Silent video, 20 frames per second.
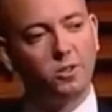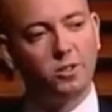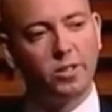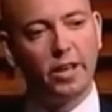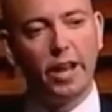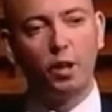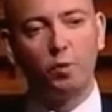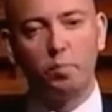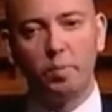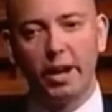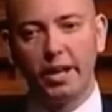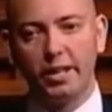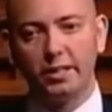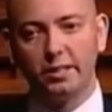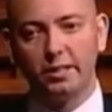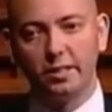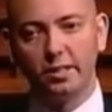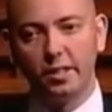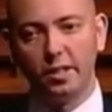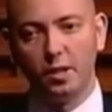to take
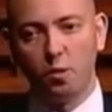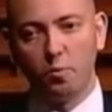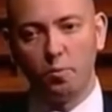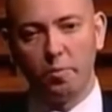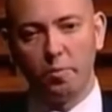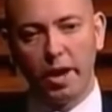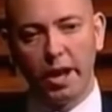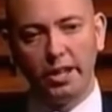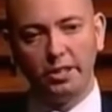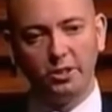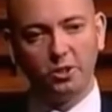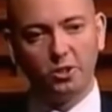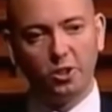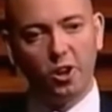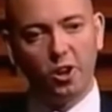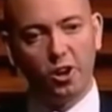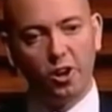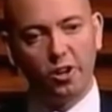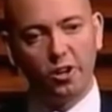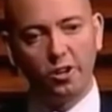bets based
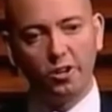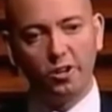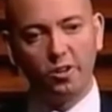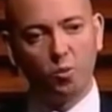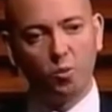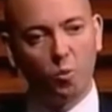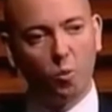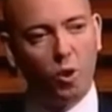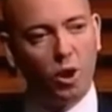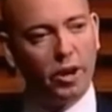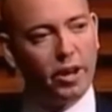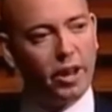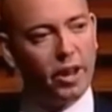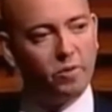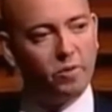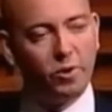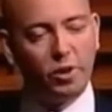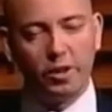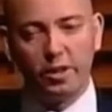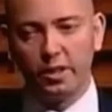on what
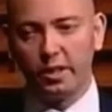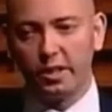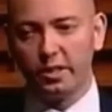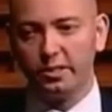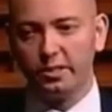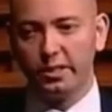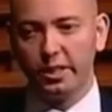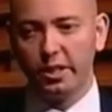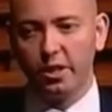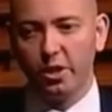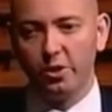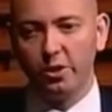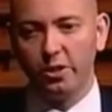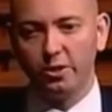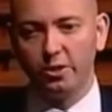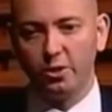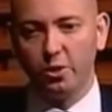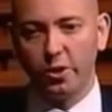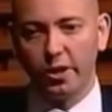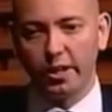everyone in the casino
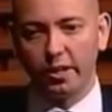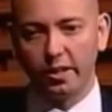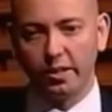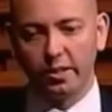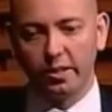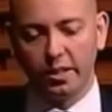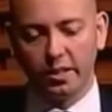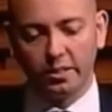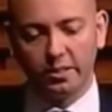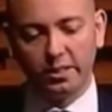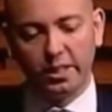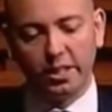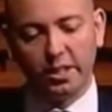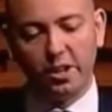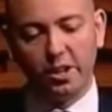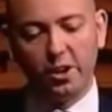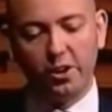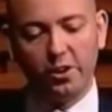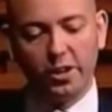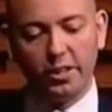is doing. The
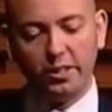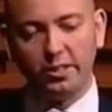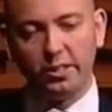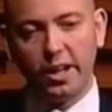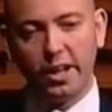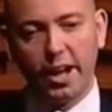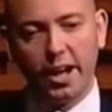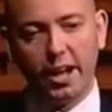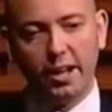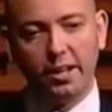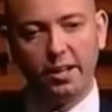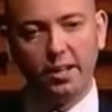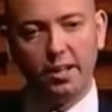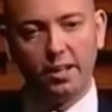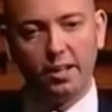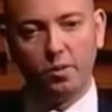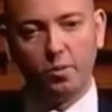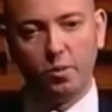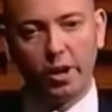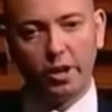casino is
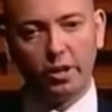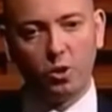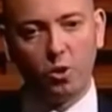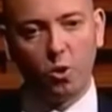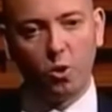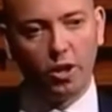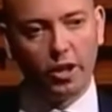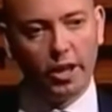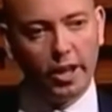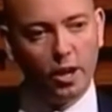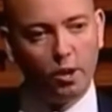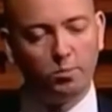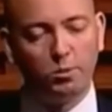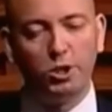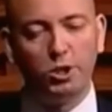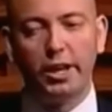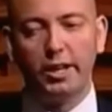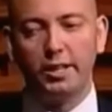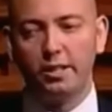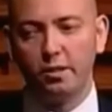what I'd call an
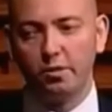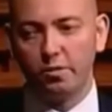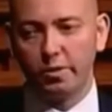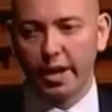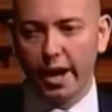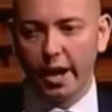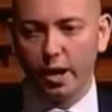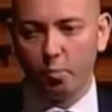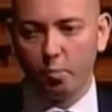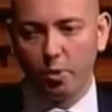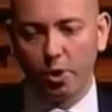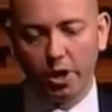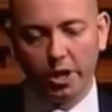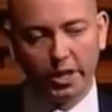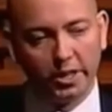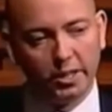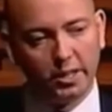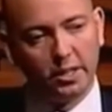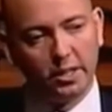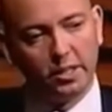objective
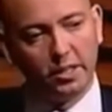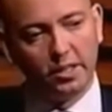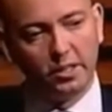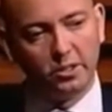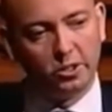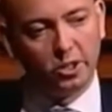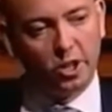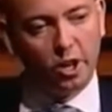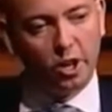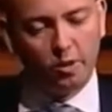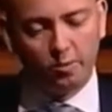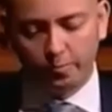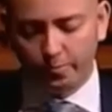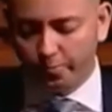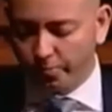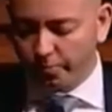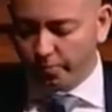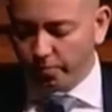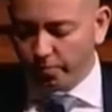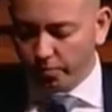counterparty. So
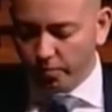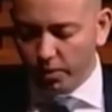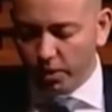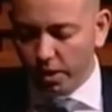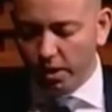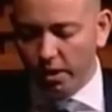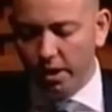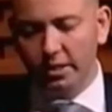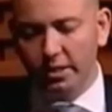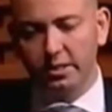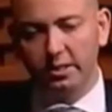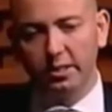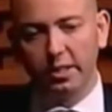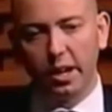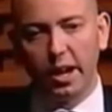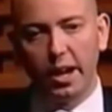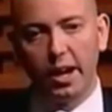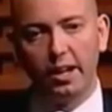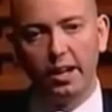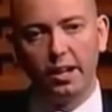let's
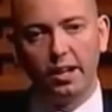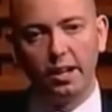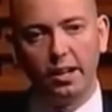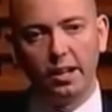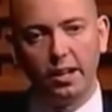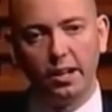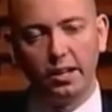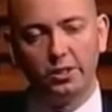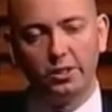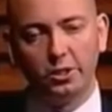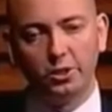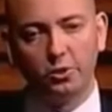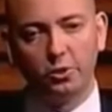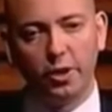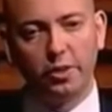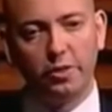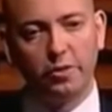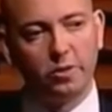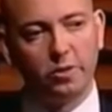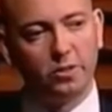just
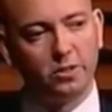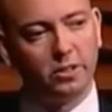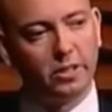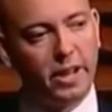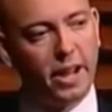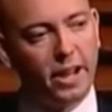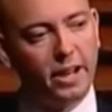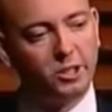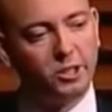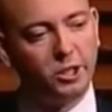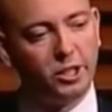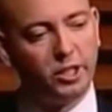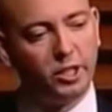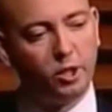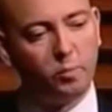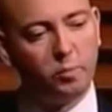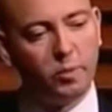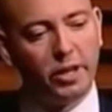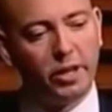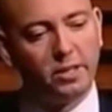run through this analogy a
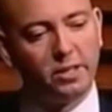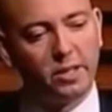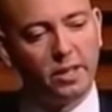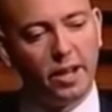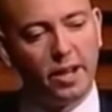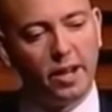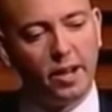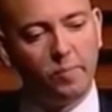little bit.